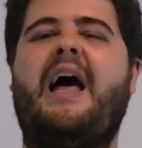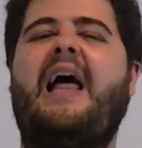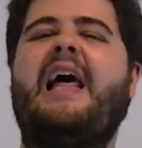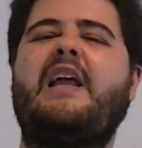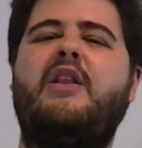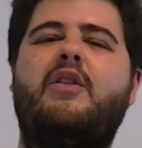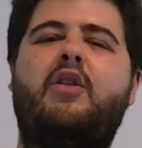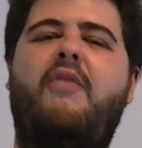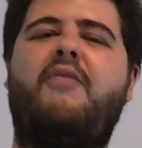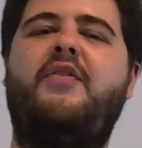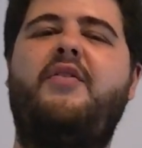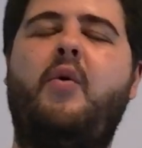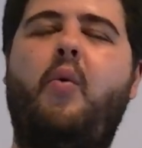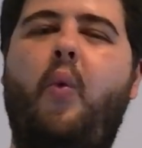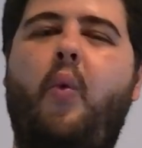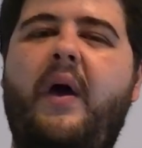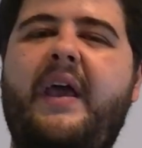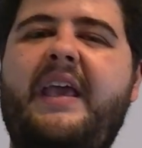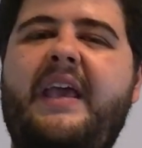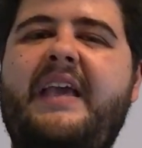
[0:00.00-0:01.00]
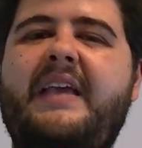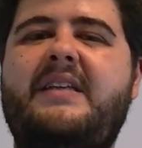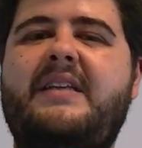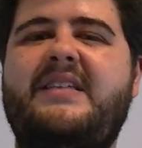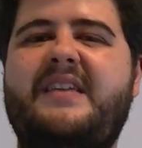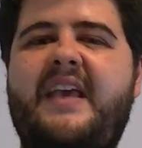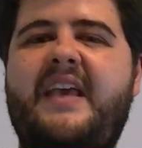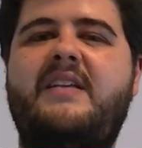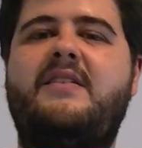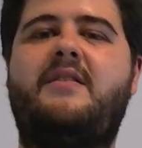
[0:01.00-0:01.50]
I love the way he
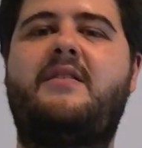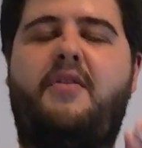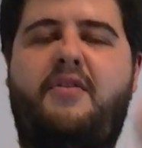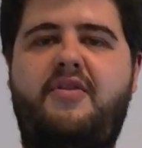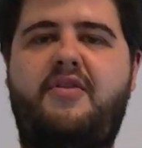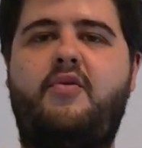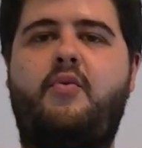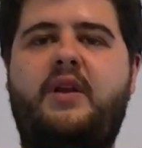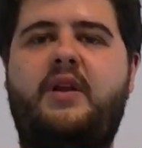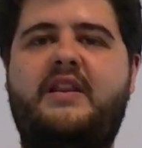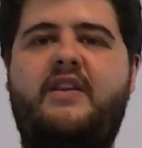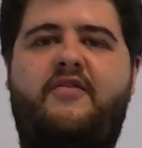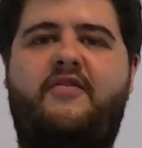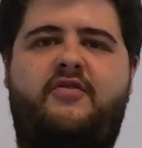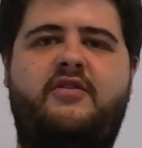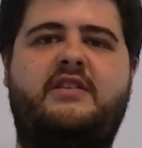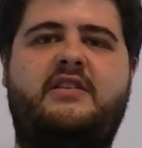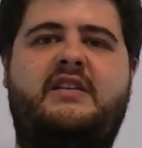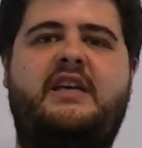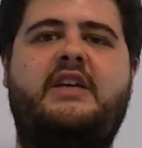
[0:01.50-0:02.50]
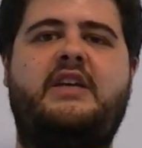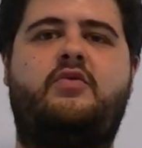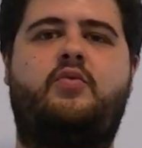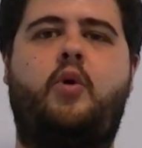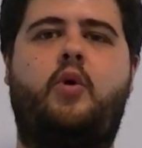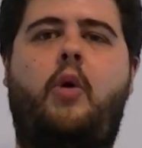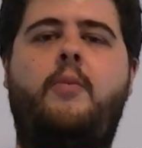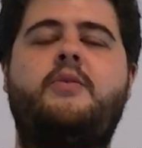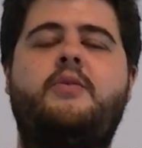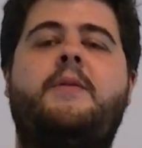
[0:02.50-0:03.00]
takes the three different size
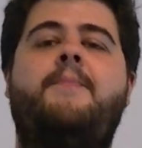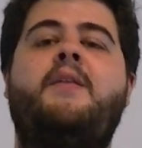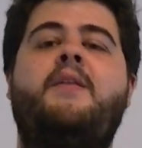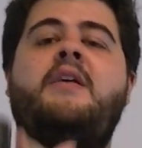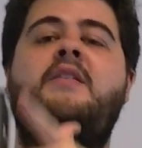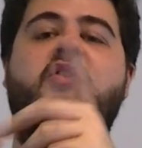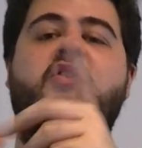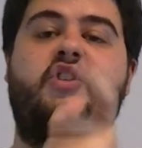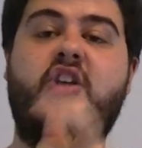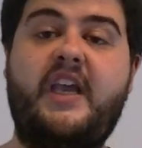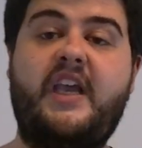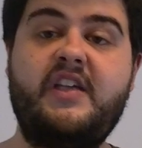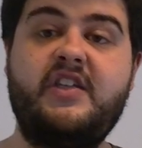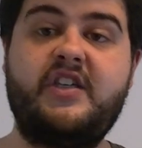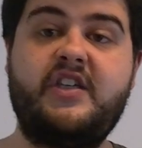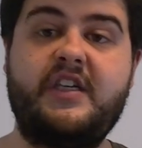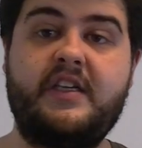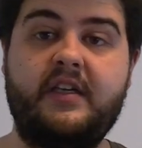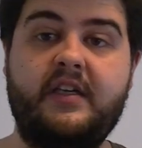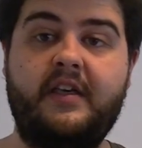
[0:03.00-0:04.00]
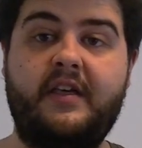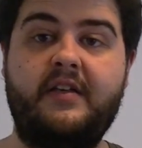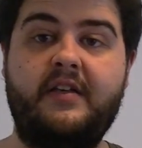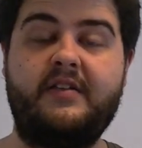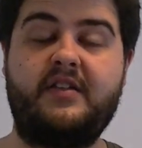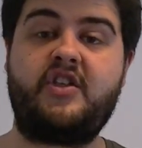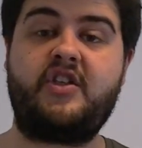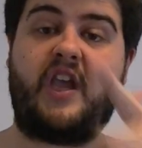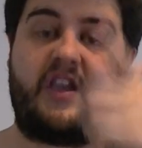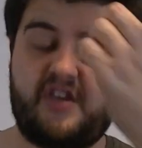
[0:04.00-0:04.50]
ropes,
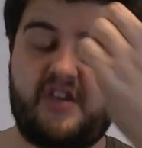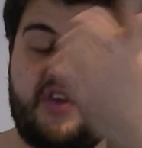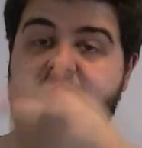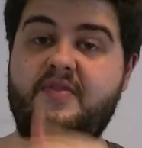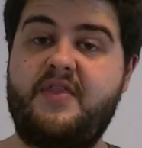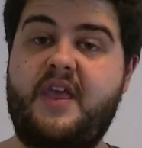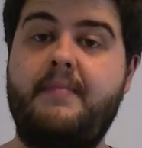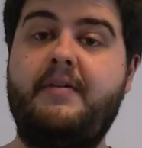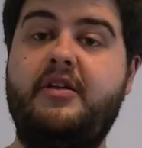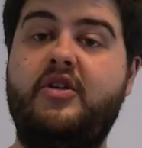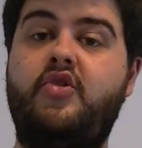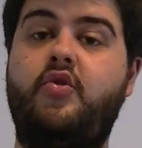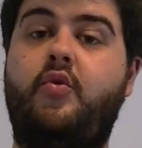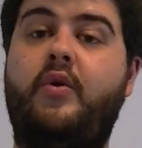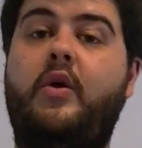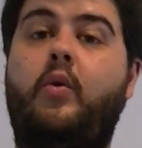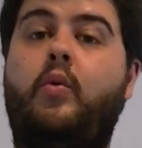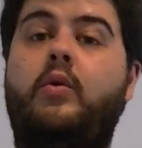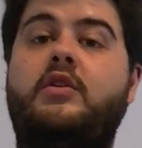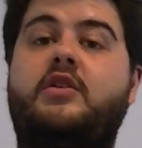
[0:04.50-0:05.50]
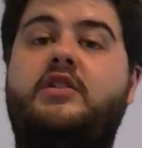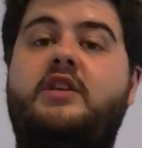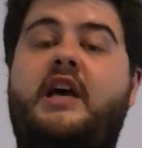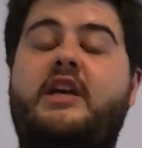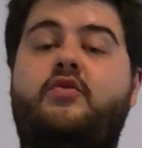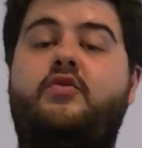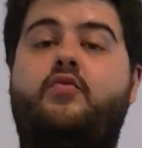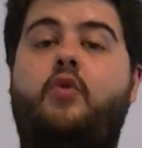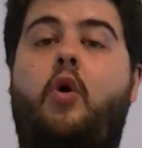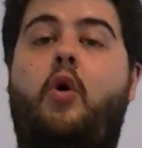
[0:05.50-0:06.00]
changing them into equal
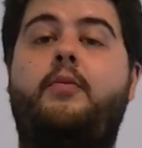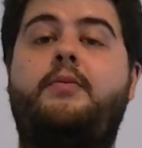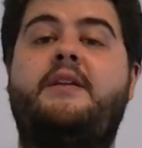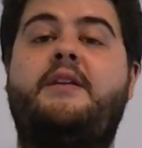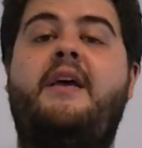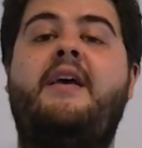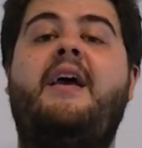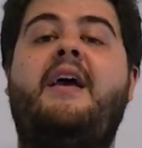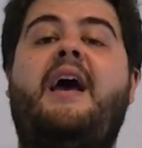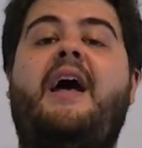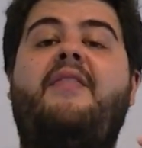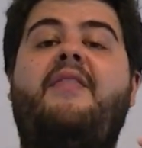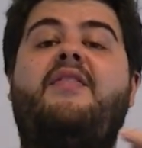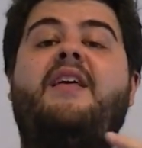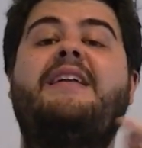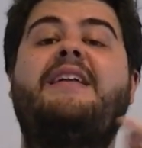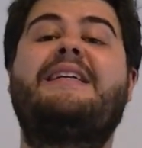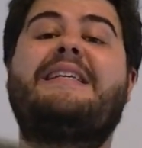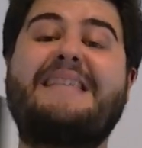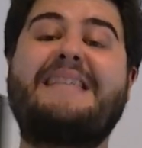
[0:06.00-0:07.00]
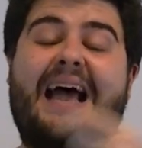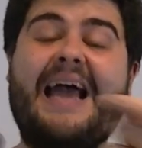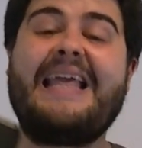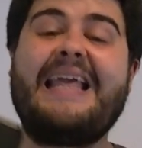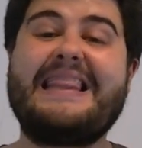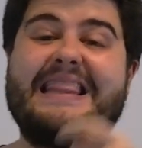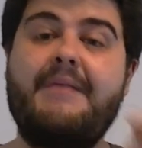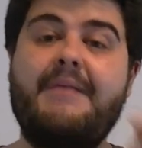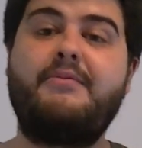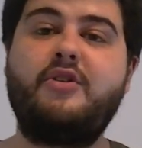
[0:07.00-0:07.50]
size ropes, and then
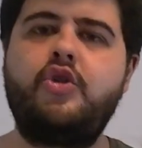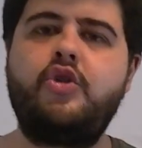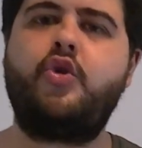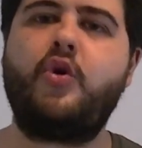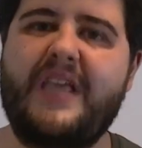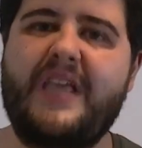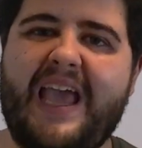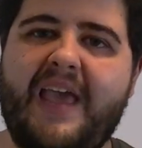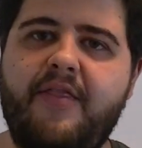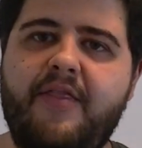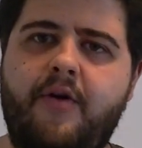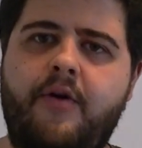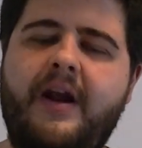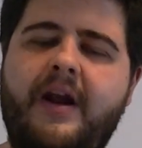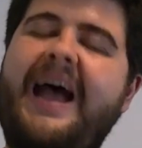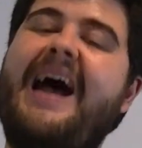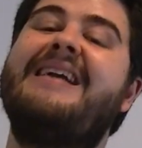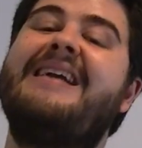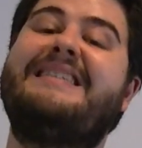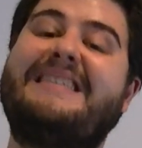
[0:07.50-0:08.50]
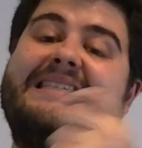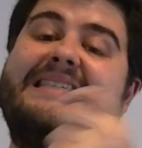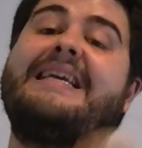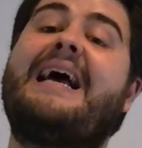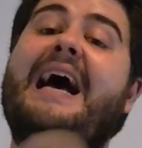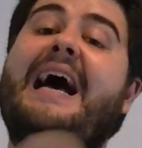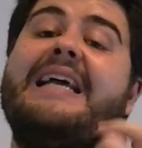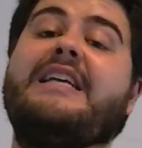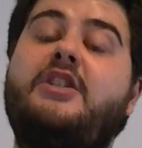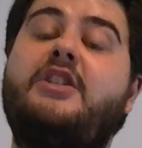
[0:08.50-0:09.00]
tie them together, and
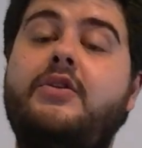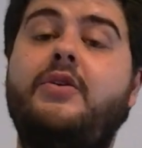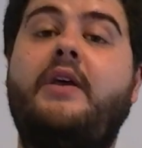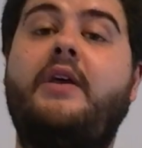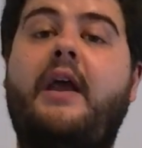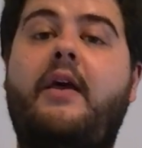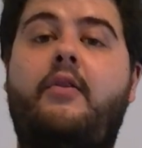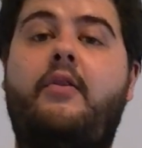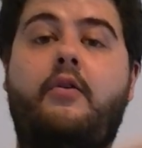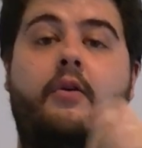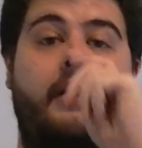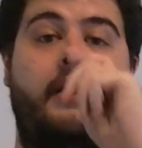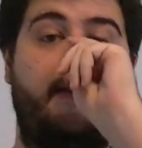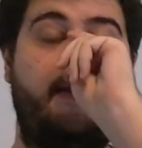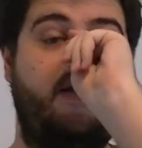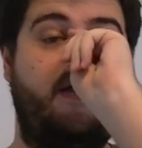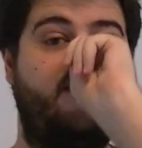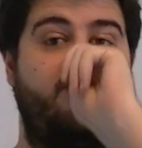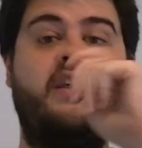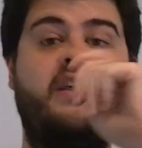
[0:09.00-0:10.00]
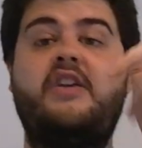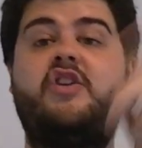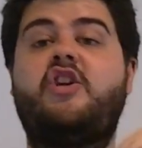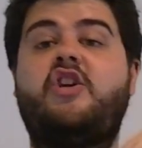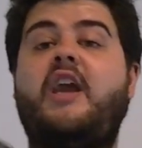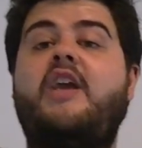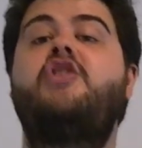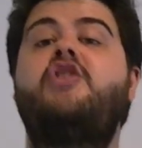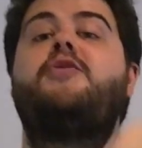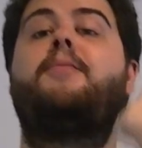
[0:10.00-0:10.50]
tied together, they
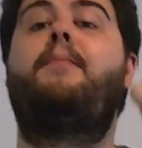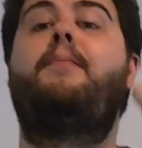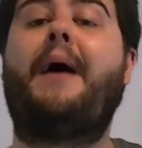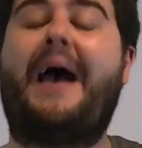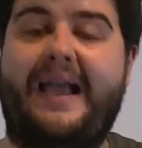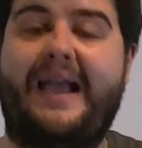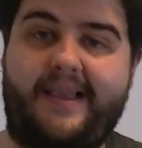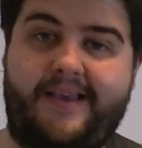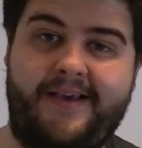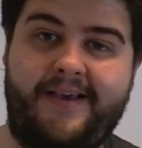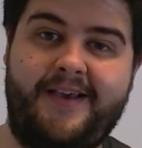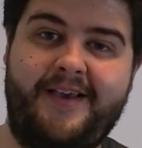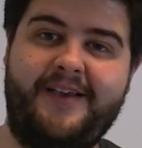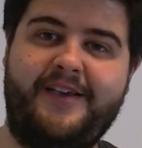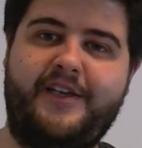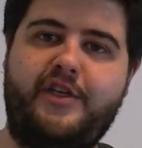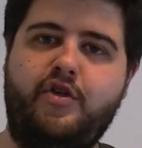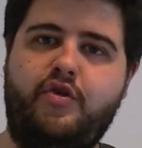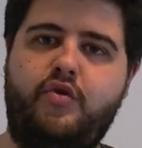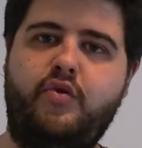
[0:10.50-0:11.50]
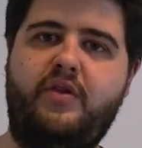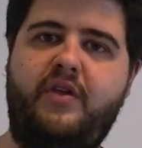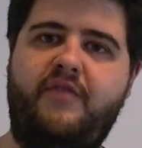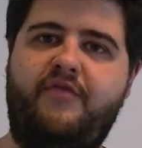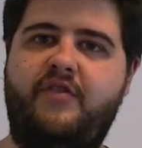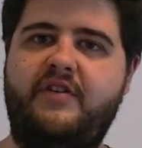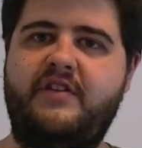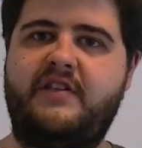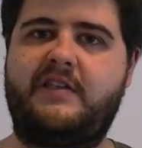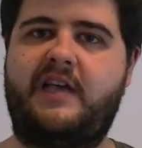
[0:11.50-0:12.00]
change back into
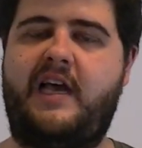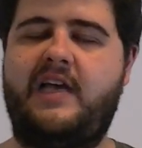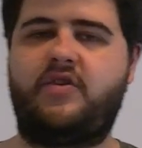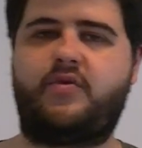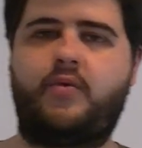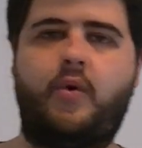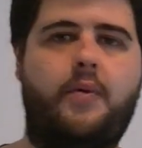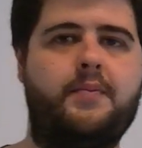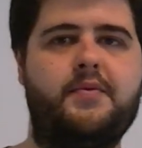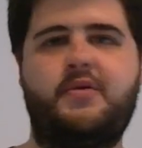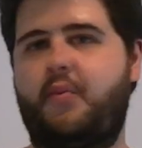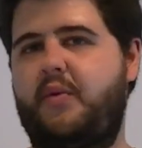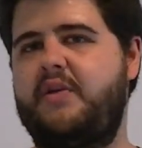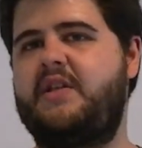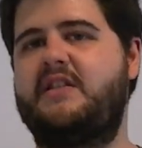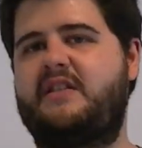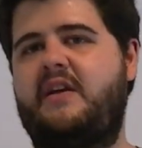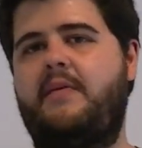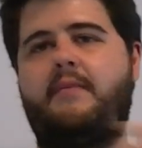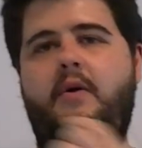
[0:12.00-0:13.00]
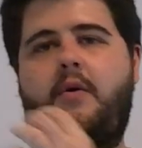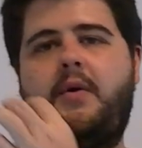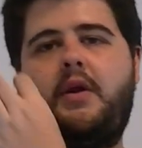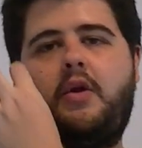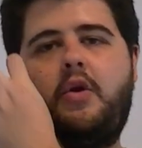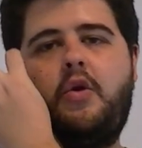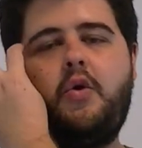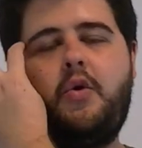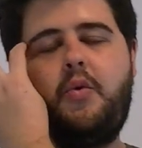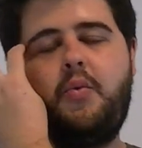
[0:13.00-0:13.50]
different size ropes, which is a
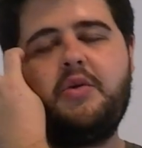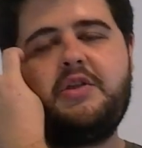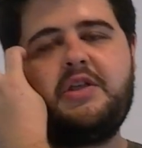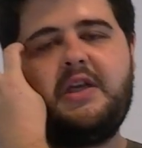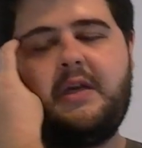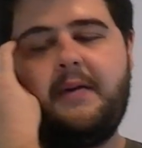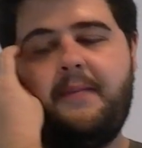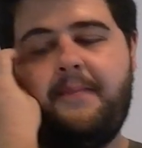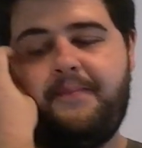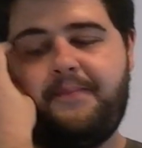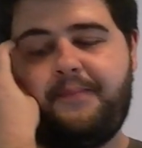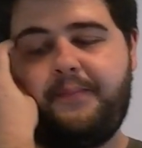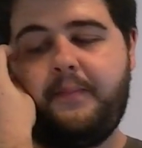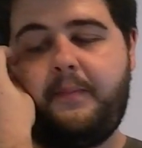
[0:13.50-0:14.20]
very good routine.